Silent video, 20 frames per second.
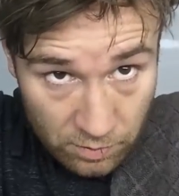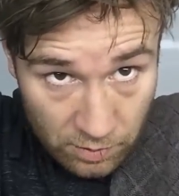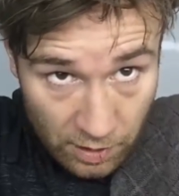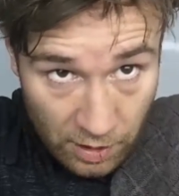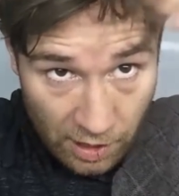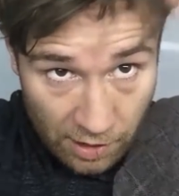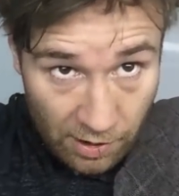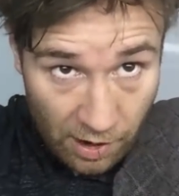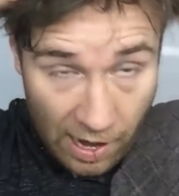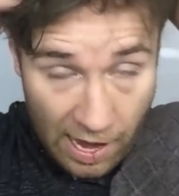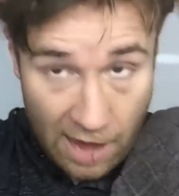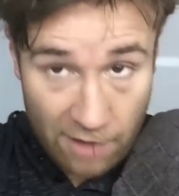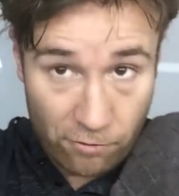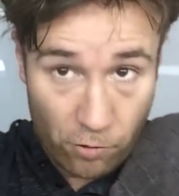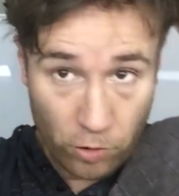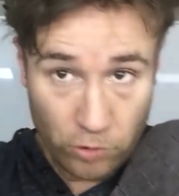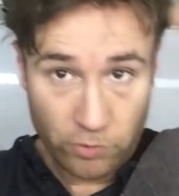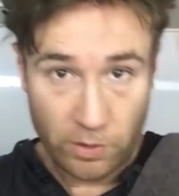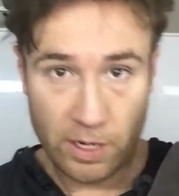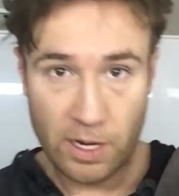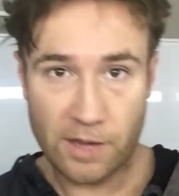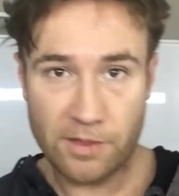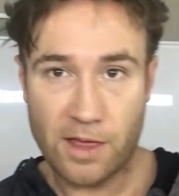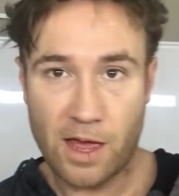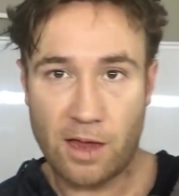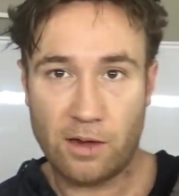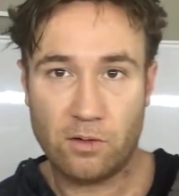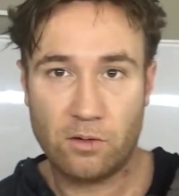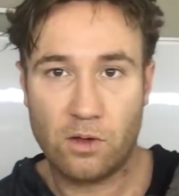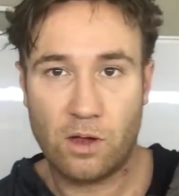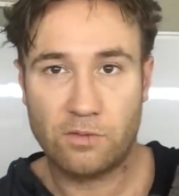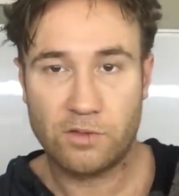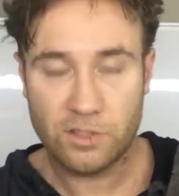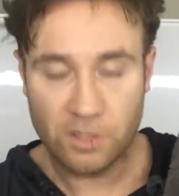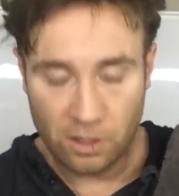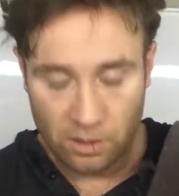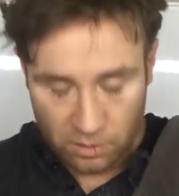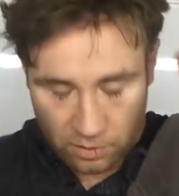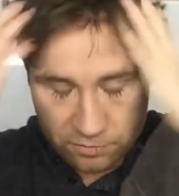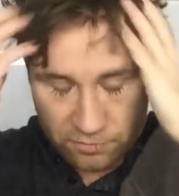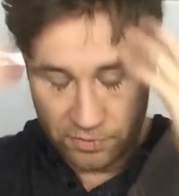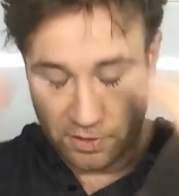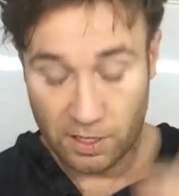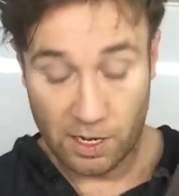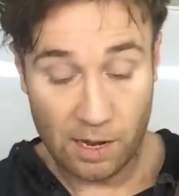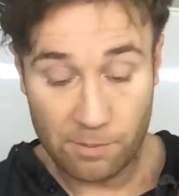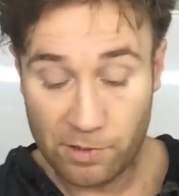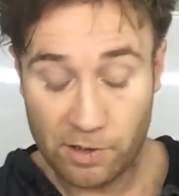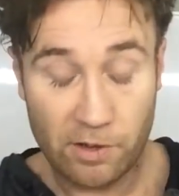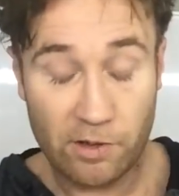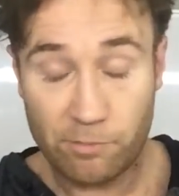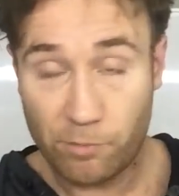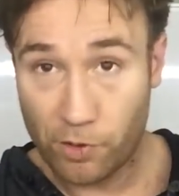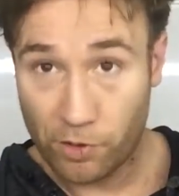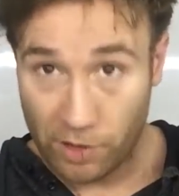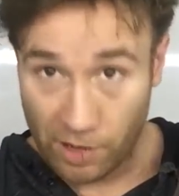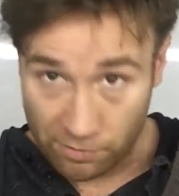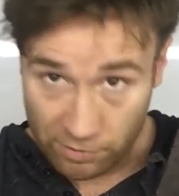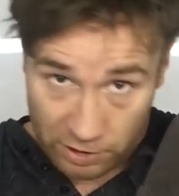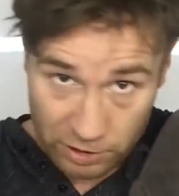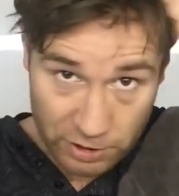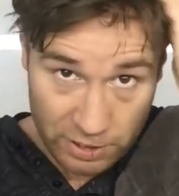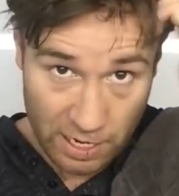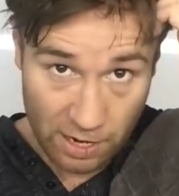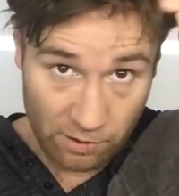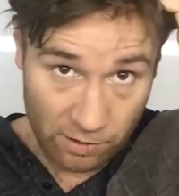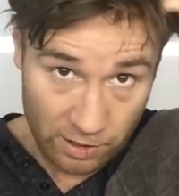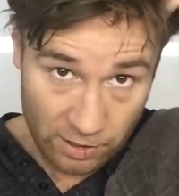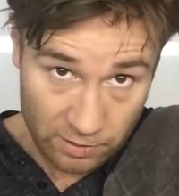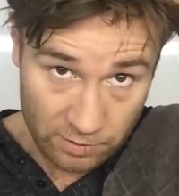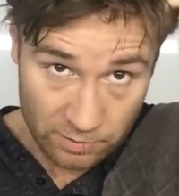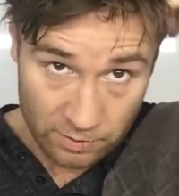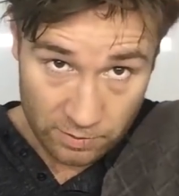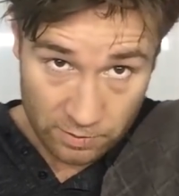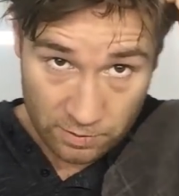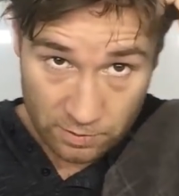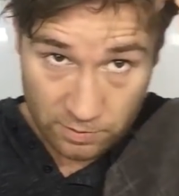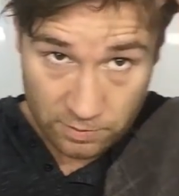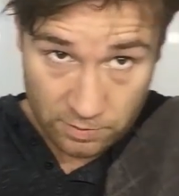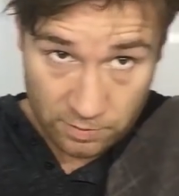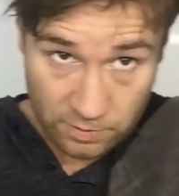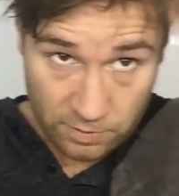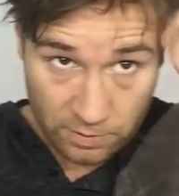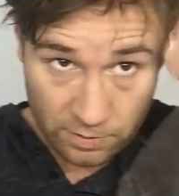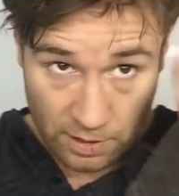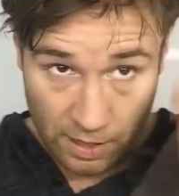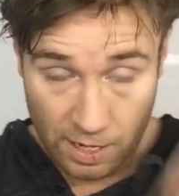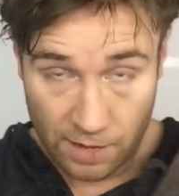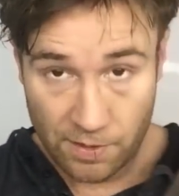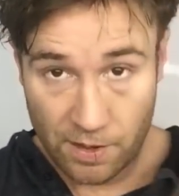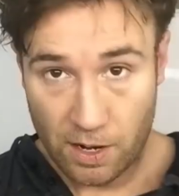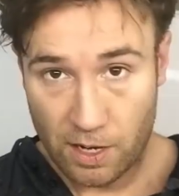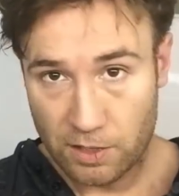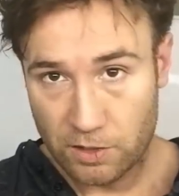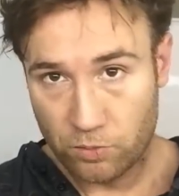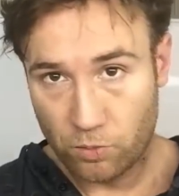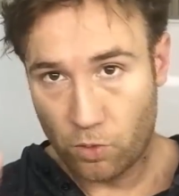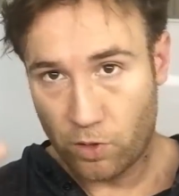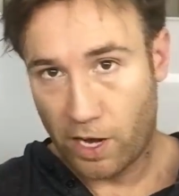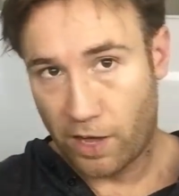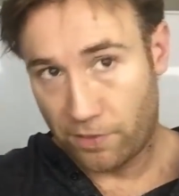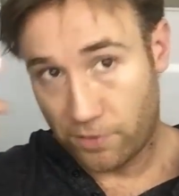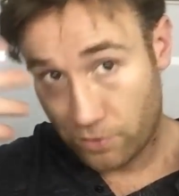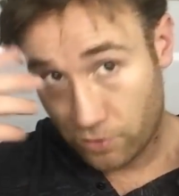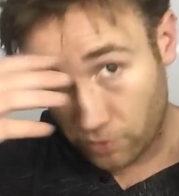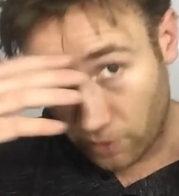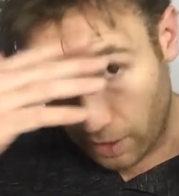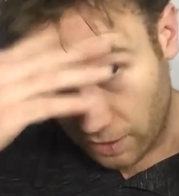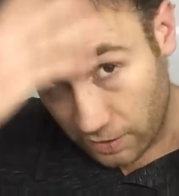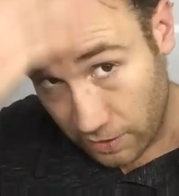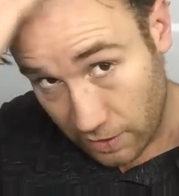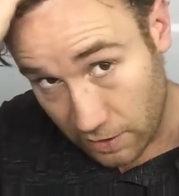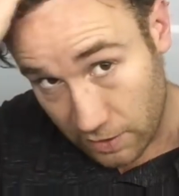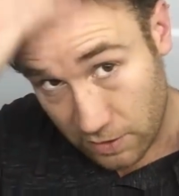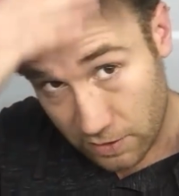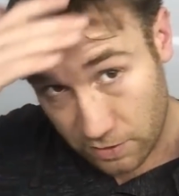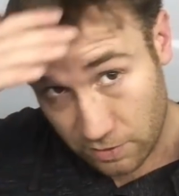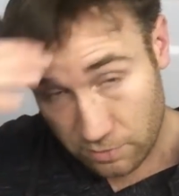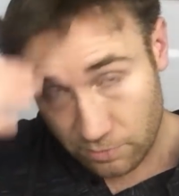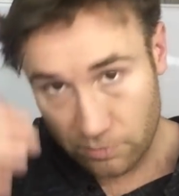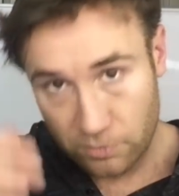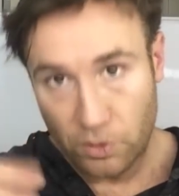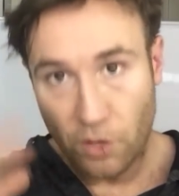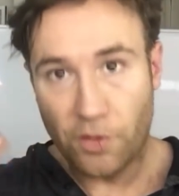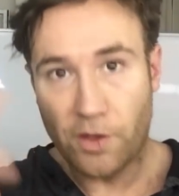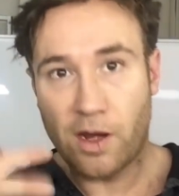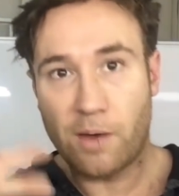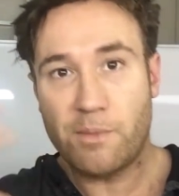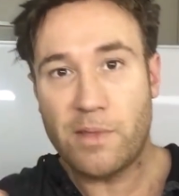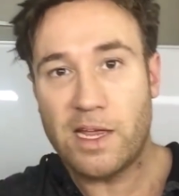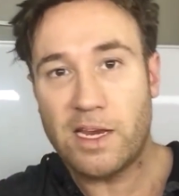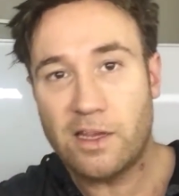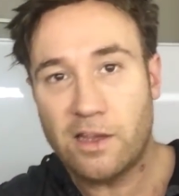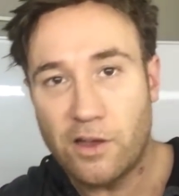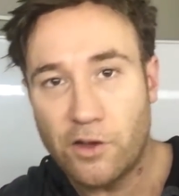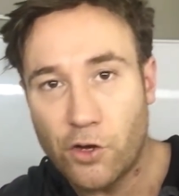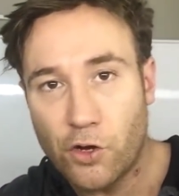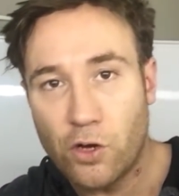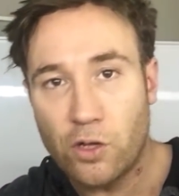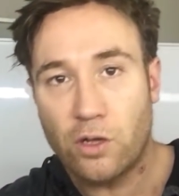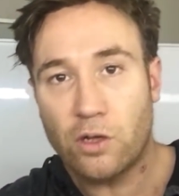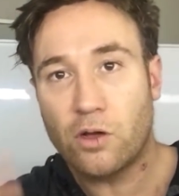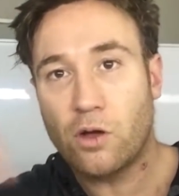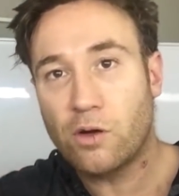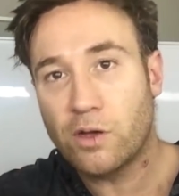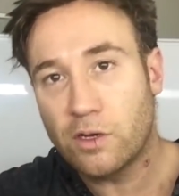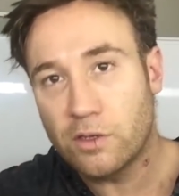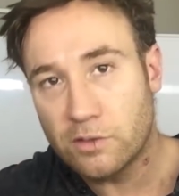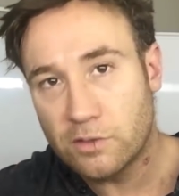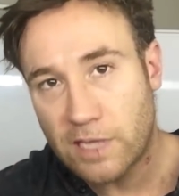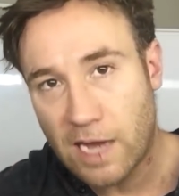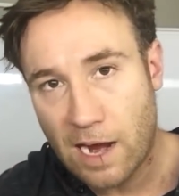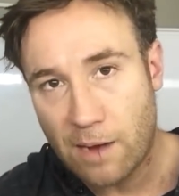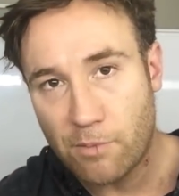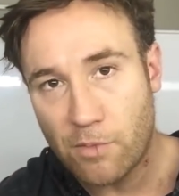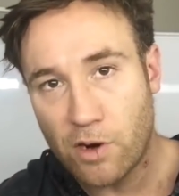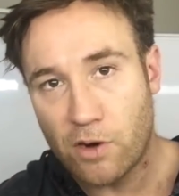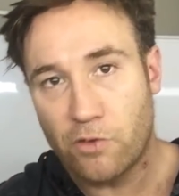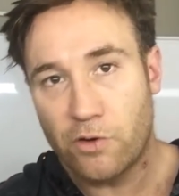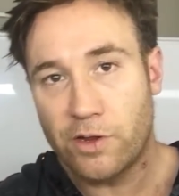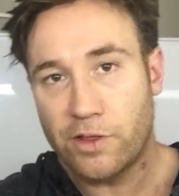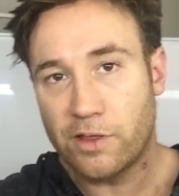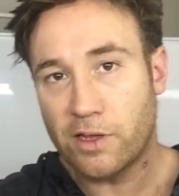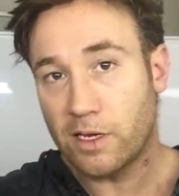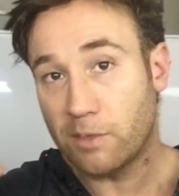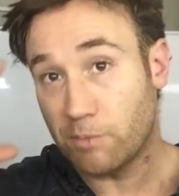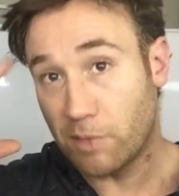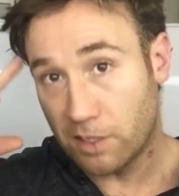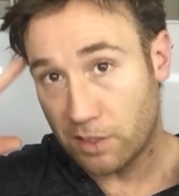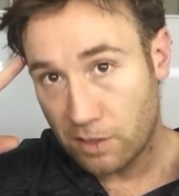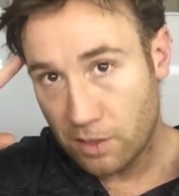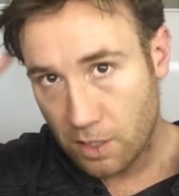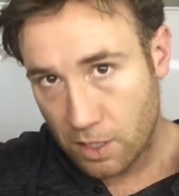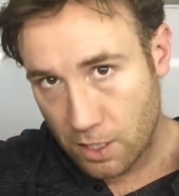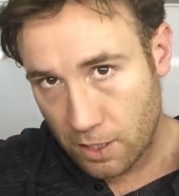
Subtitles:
And I have walked around like that. I've just gone, I can't be bothered having a shower. And then I just walk out the door like this. Not that I'm meeting a girl or going on camera or anything, but